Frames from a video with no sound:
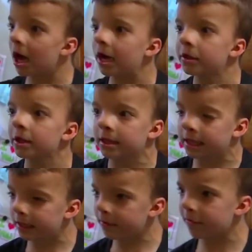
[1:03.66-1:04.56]
I just
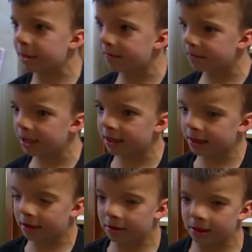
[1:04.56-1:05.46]
came up with that plan.
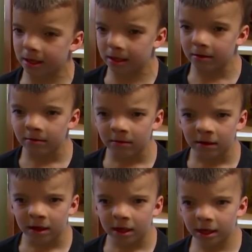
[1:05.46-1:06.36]
Nice, like,
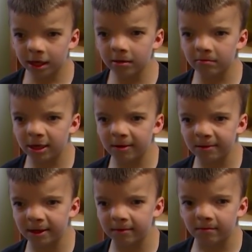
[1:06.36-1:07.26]
hey,
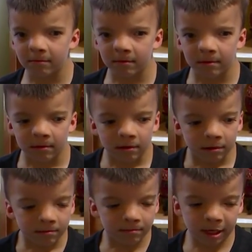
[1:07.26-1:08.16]
maybe,
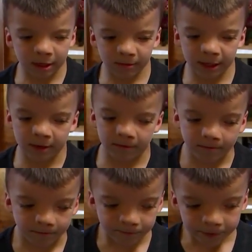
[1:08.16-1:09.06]
maybe
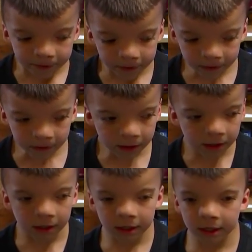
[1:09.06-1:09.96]

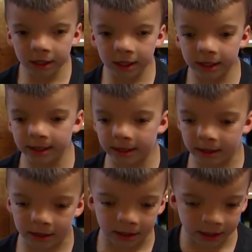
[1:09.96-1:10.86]
he's a
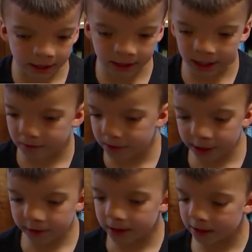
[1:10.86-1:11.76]
uh, he's a nice player,
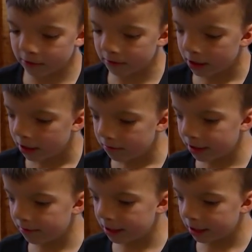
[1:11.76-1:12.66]
so
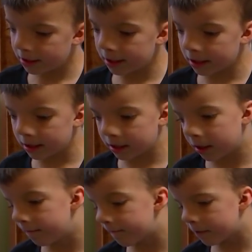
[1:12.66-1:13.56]
maybe he'd like to
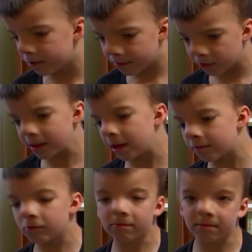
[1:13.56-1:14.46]
come for his first time to a